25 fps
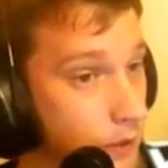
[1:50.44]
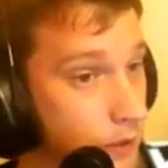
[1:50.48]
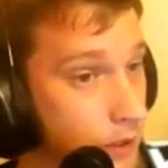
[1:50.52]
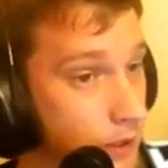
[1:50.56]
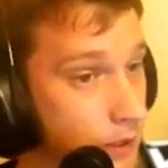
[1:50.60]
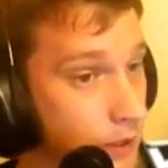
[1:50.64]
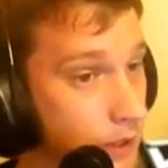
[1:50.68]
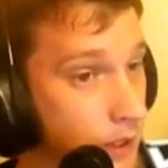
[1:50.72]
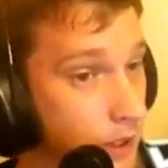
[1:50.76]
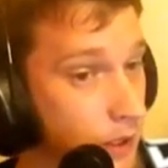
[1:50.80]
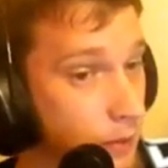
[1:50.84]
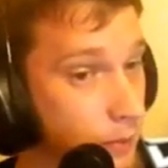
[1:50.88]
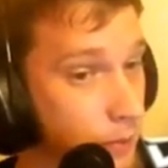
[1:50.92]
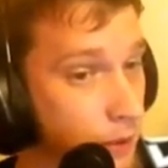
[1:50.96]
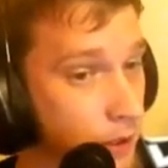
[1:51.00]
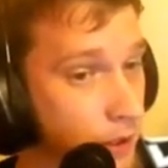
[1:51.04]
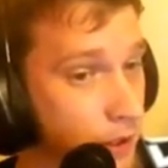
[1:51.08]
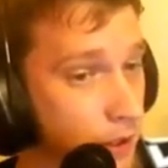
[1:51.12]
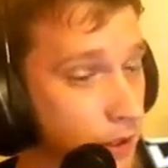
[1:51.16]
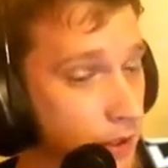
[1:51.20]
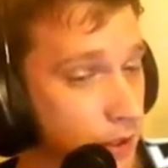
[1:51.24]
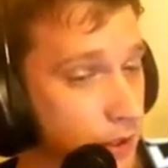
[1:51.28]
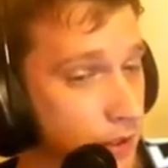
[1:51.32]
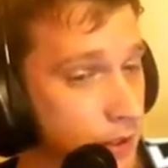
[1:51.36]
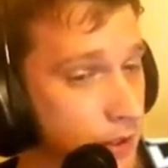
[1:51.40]
about to say,
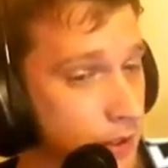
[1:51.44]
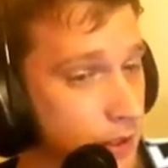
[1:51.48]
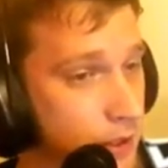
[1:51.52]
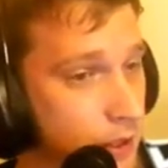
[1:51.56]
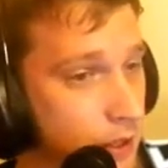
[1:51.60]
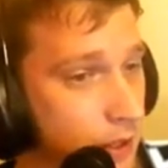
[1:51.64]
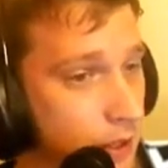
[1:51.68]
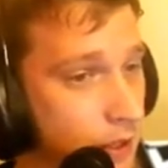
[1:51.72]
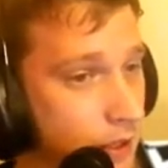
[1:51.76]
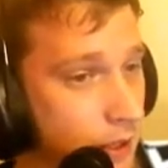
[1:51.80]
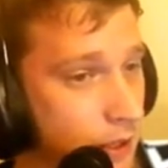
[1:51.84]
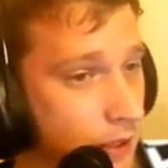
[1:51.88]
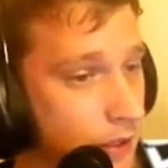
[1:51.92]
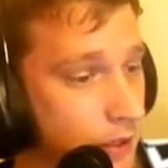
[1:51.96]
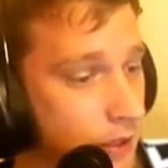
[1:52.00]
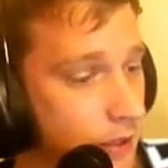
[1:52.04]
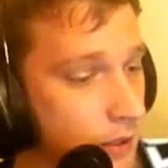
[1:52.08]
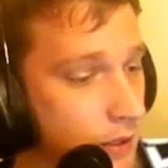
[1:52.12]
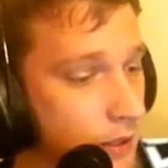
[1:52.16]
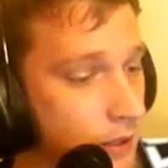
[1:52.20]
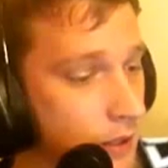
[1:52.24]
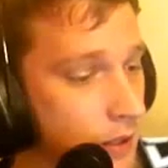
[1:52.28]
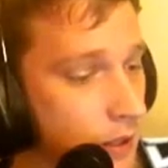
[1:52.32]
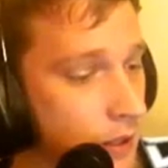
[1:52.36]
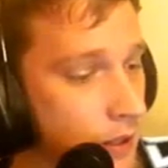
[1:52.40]
because
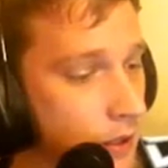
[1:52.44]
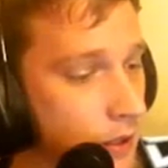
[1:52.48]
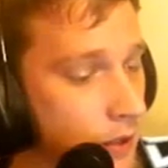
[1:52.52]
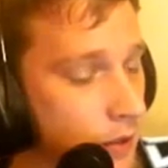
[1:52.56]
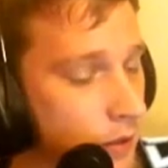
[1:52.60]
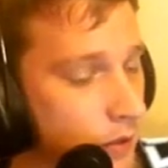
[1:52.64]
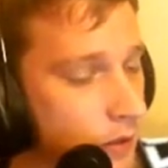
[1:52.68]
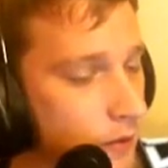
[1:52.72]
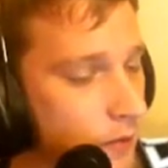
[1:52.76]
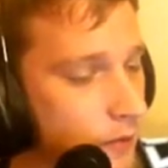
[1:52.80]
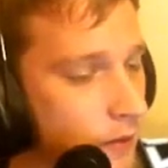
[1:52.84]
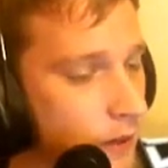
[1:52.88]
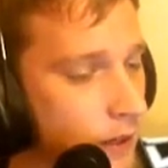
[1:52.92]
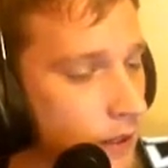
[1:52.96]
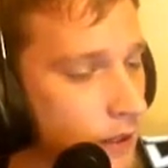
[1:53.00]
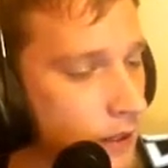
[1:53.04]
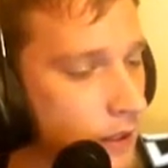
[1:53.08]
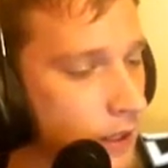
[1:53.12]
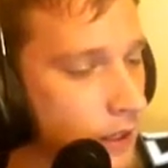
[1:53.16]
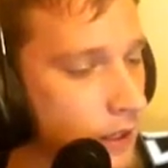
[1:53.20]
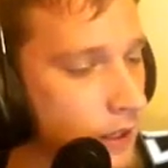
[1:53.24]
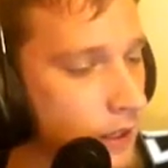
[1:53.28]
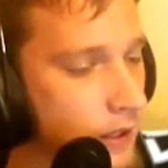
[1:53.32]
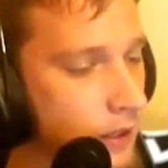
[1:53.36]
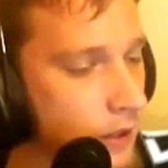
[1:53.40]
the fact
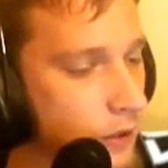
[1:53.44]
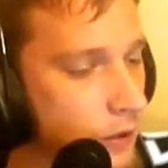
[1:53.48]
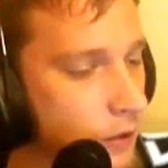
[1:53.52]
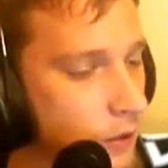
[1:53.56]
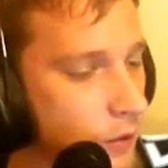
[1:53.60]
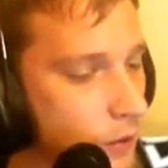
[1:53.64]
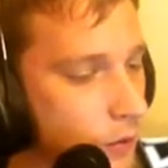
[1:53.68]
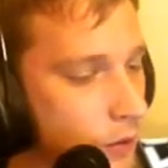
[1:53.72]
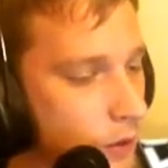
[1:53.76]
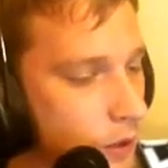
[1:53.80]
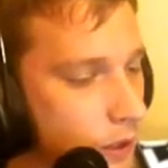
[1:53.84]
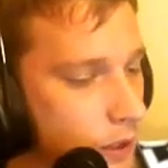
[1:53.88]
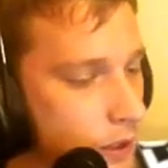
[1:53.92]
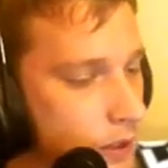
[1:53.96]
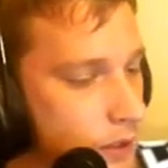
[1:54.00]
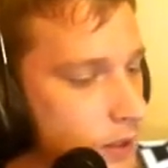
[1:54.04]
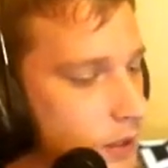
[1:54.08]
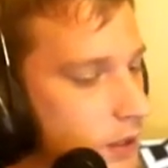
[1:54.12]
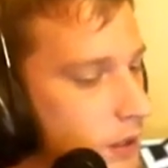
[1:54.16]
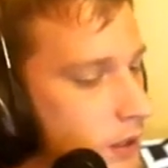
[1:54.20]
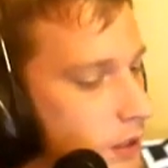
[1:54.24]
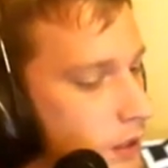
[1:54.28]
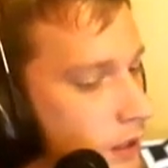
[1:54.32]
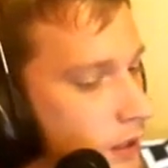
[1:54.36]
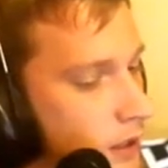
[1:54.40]
that these
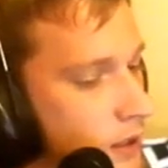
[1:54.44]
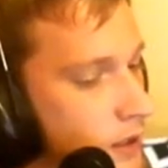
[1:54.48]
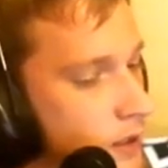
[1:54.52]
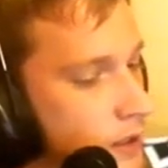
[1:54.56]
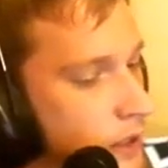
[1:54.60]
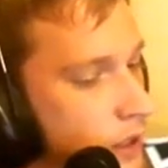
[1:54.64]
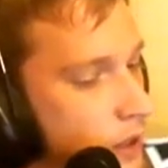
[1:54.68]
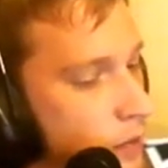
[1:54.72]
cities,